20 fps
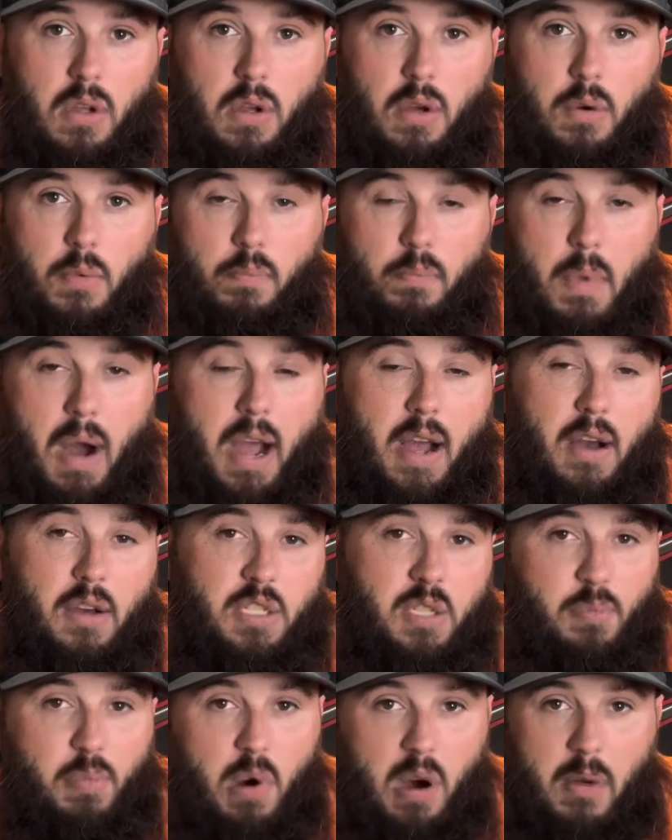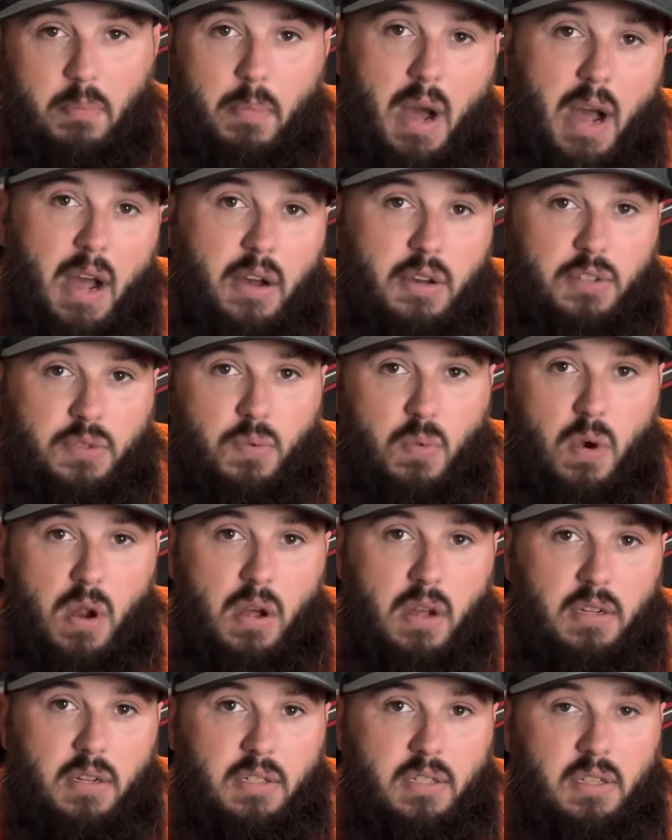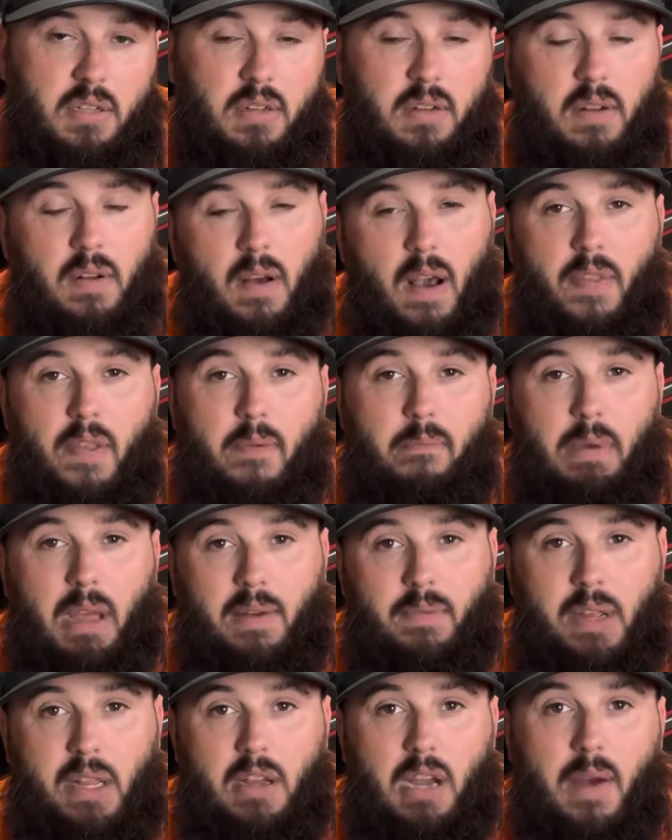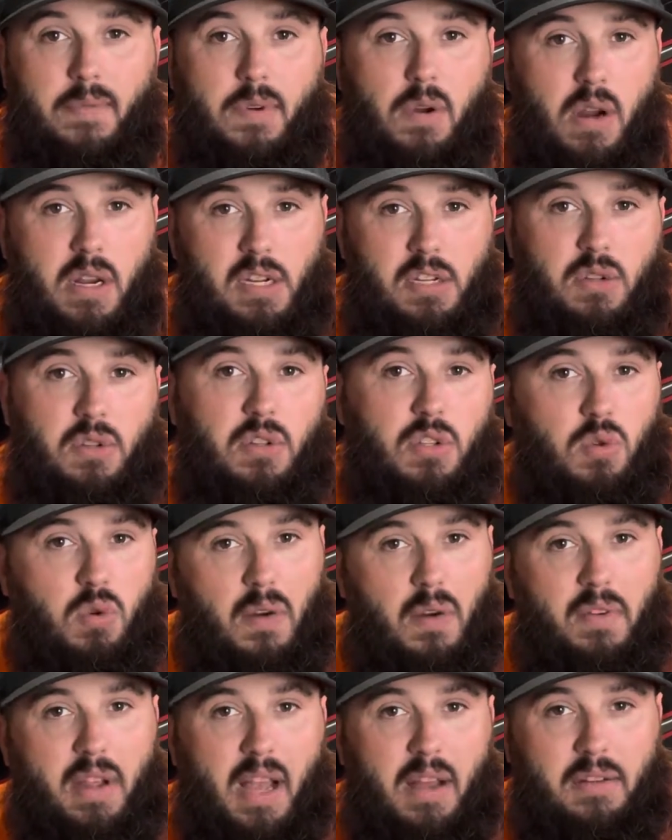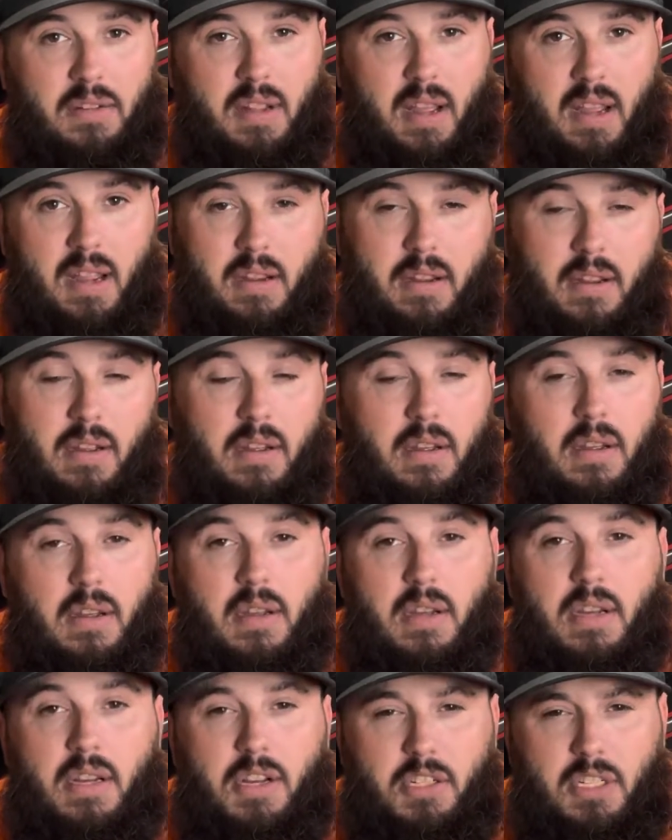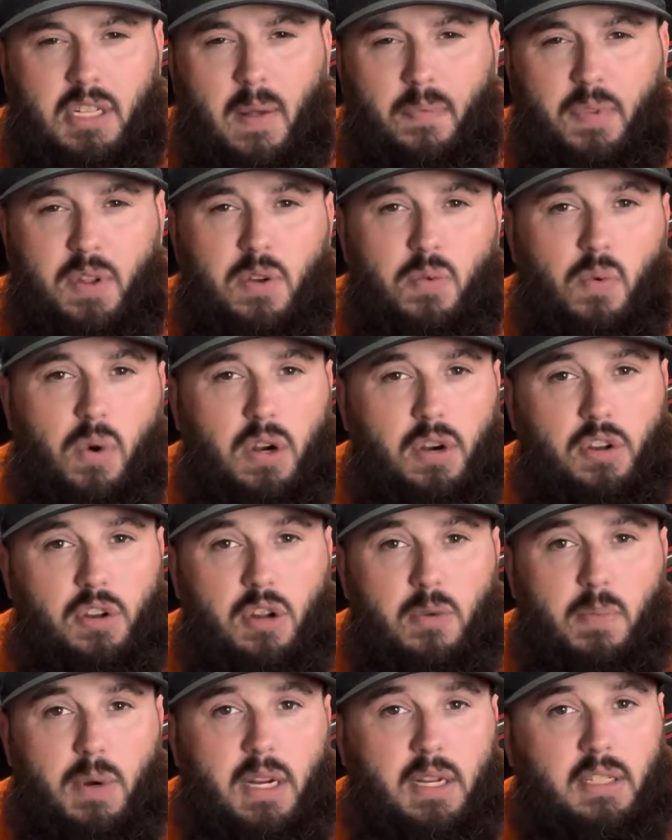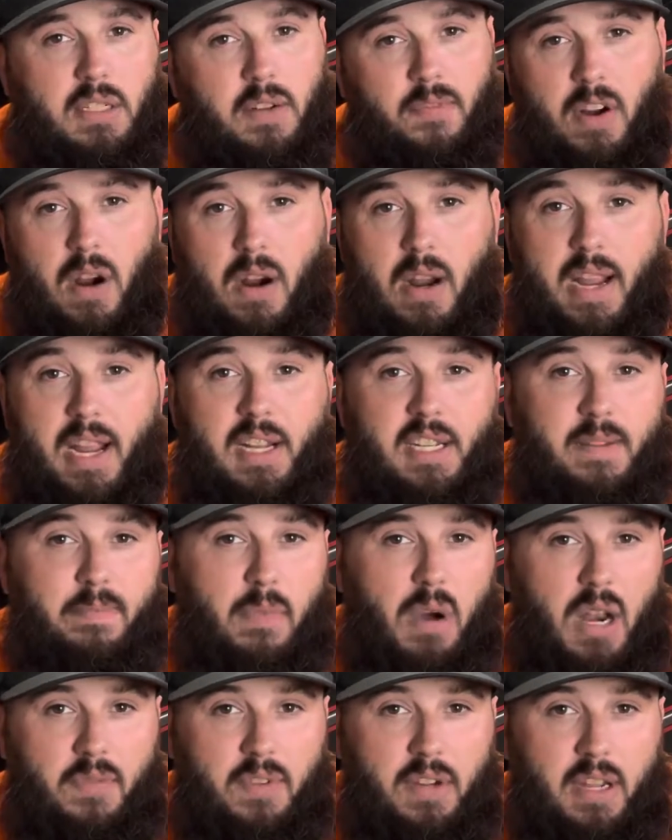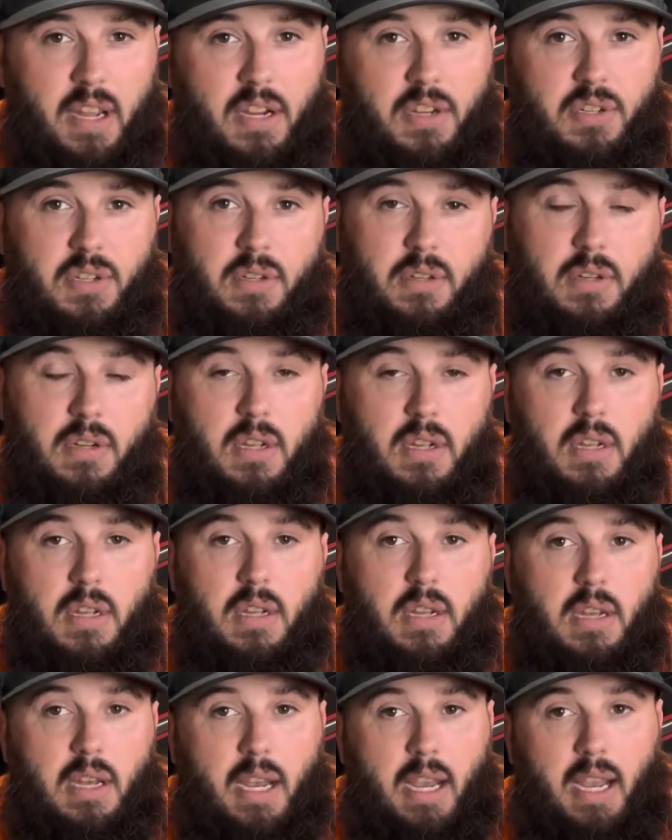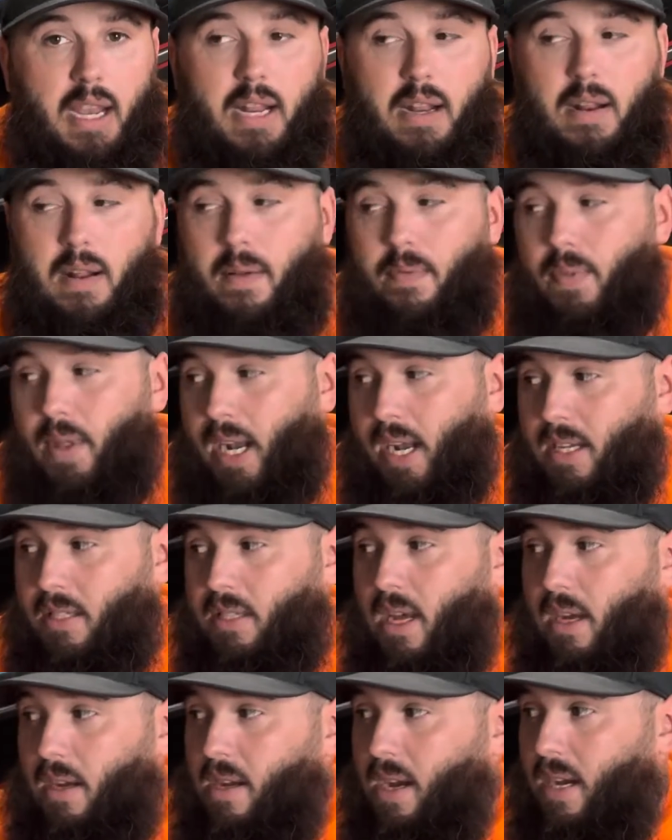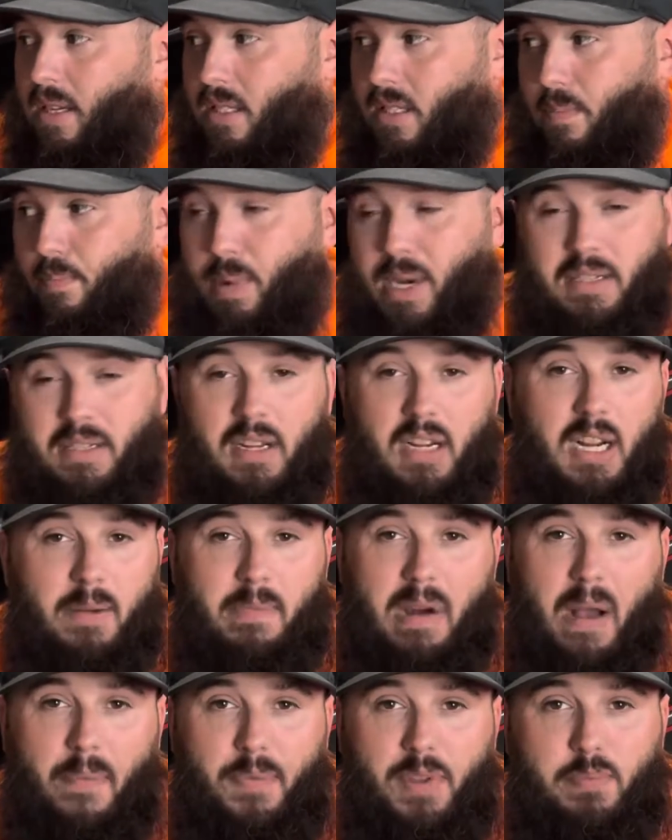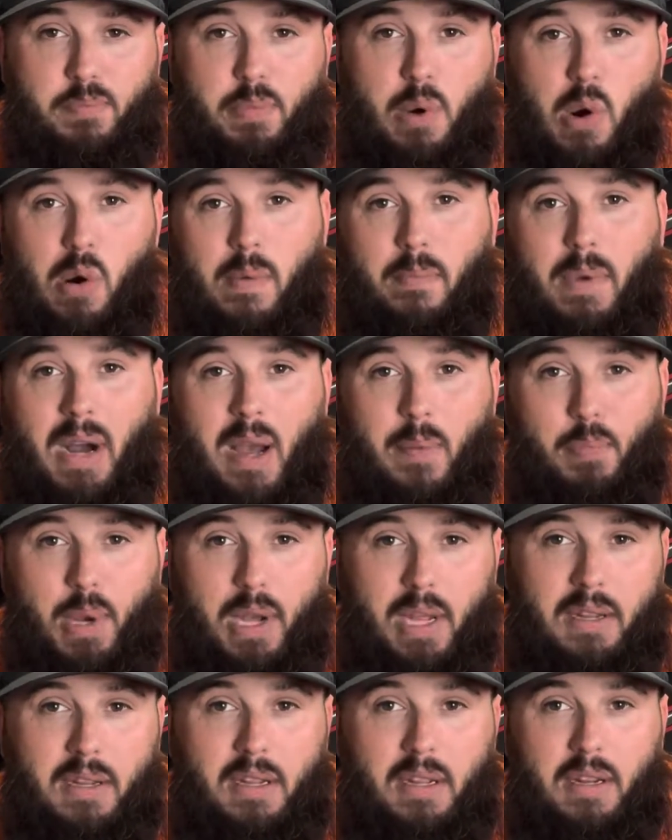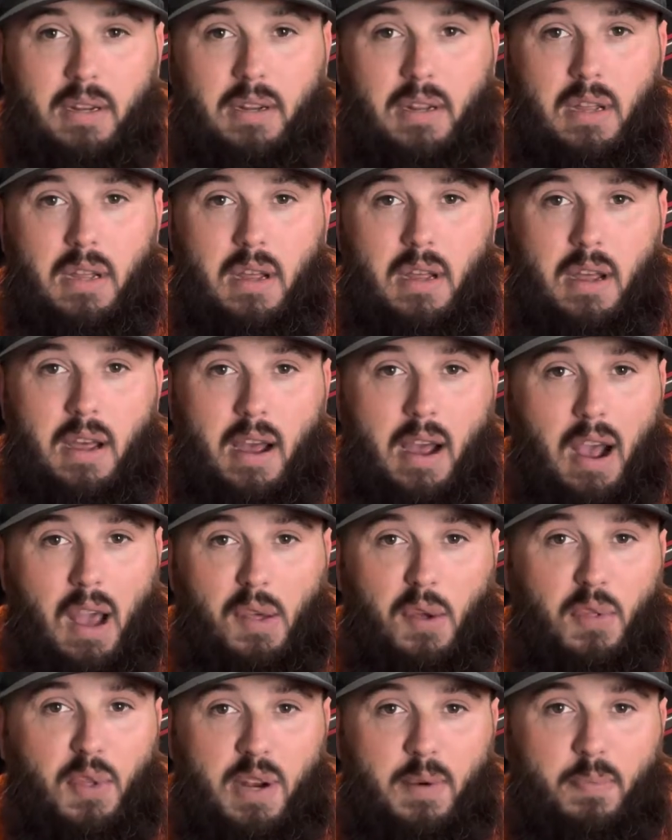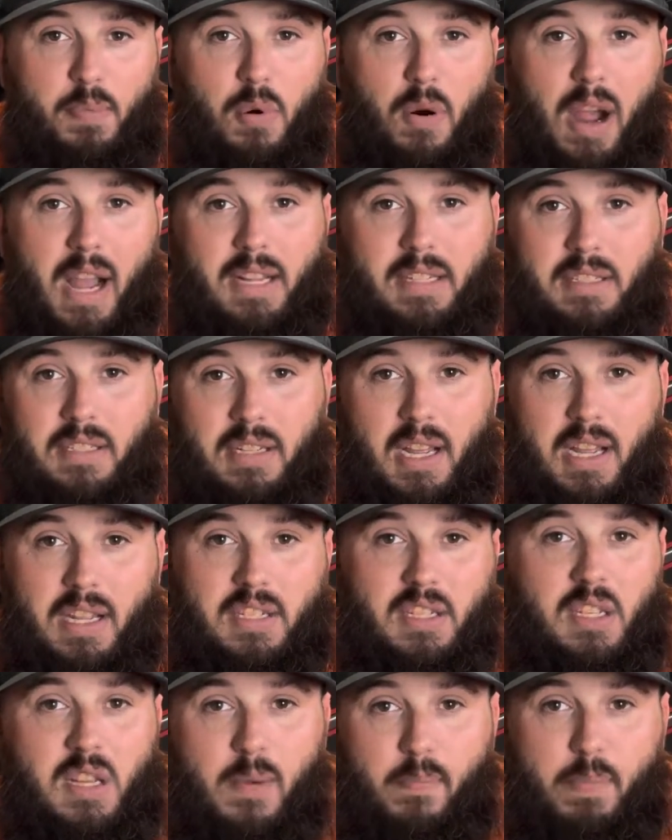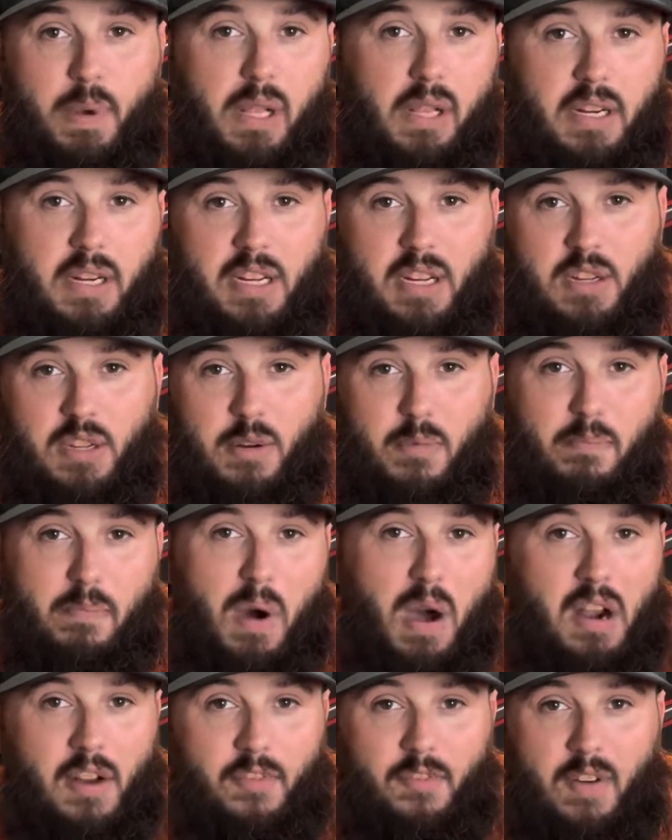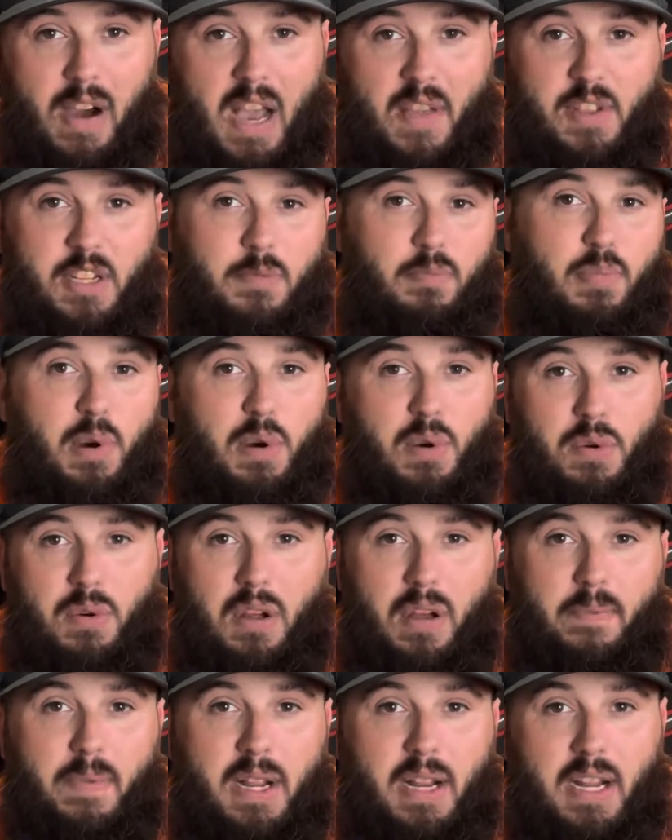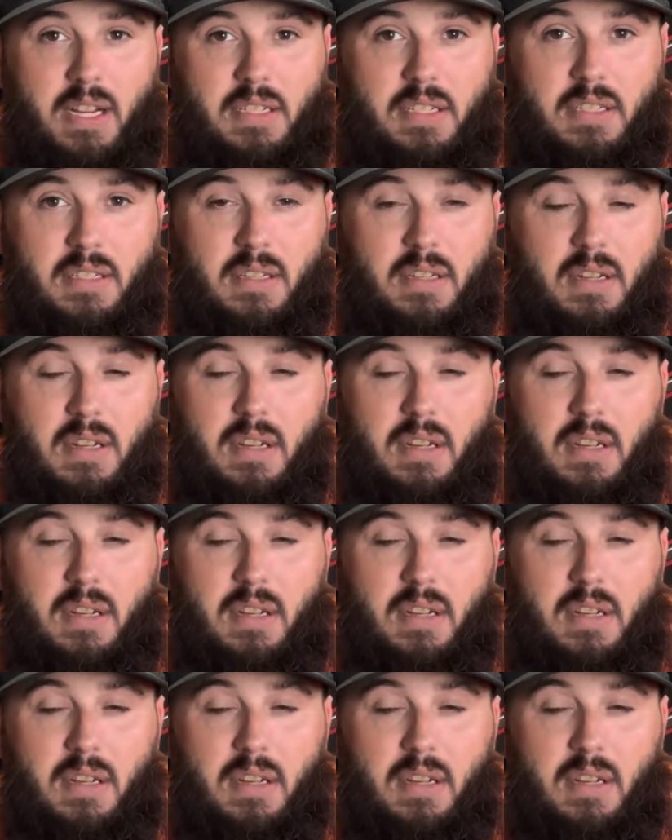miles upon miles runs, then maybe upgrading to the 12-gallon tank is something you want to do. But it's a very easy modification. And like I said, guys, the best thing about this boat, in my opinion, other than the price, is the ability to modify this boat. I mean, it's